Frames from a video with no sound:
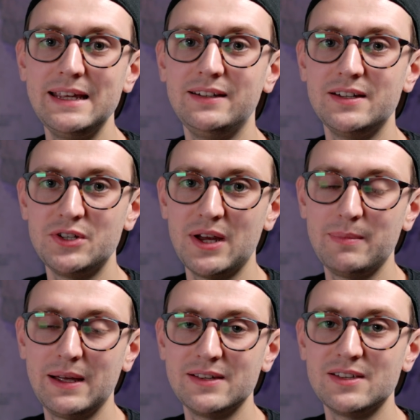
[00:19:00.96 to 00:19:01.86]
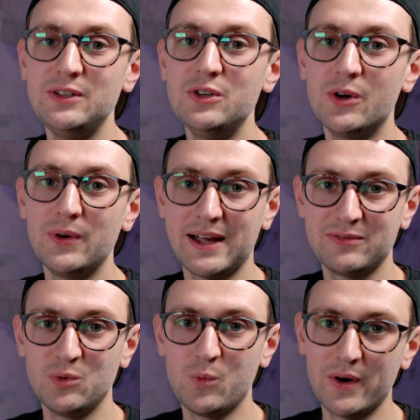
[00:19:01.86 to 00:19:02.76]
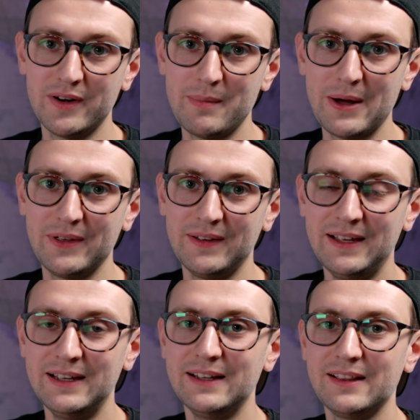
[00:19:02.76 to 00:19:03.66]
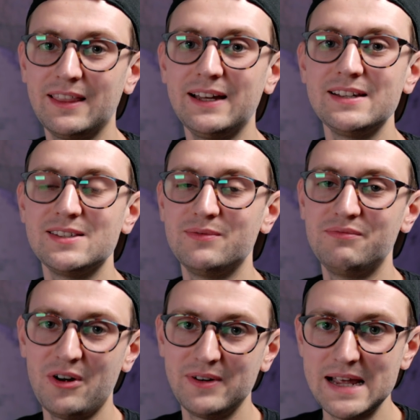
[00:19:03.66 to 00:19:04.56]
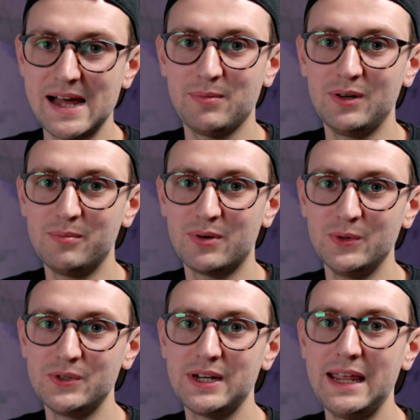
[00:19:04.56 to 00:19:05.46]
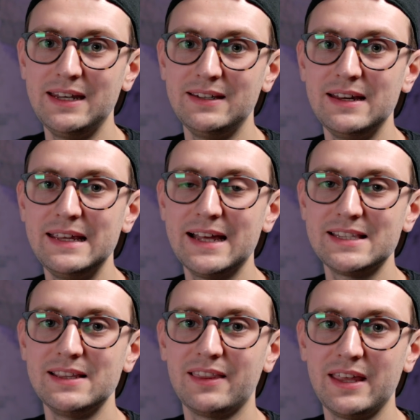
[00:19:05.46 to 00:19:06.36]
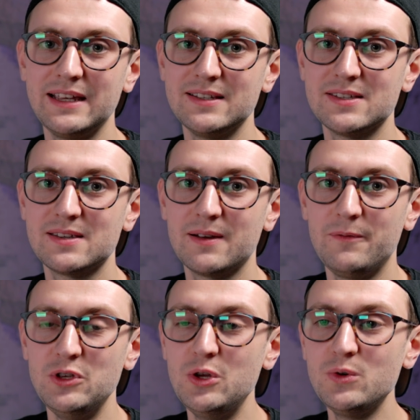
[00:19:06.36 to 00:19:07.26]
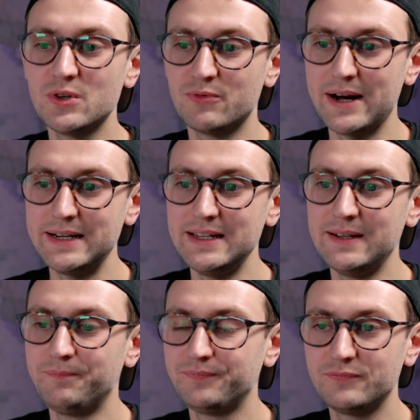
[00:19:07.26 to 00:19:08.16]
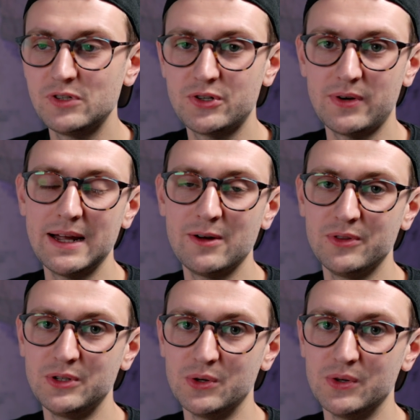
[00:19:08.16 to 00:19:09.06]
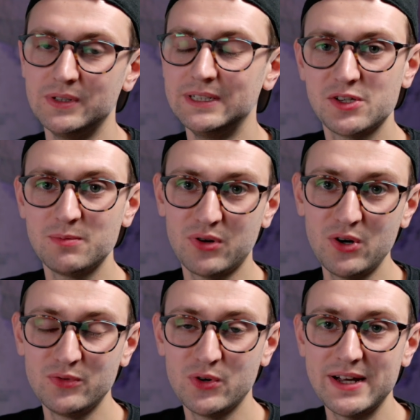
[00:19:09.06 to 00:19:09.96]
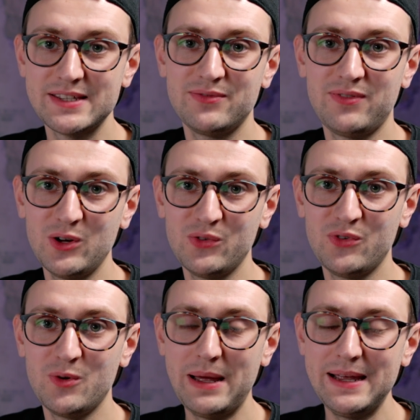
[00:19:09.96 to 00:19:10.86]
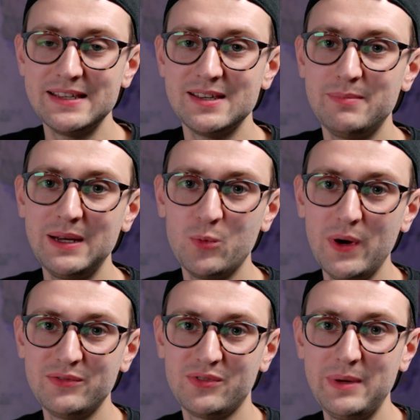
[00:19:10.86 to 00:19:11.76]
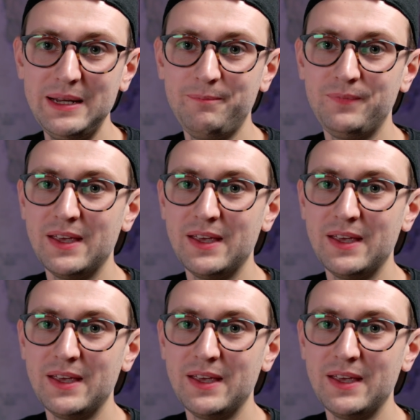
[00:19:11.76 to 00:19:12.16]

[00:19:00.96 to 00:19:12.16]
into JPEGs and you don't have to worry about it. That is a very Apple approach in getting things user ready straight out the door. So ProRAW as a file format is a big win for me.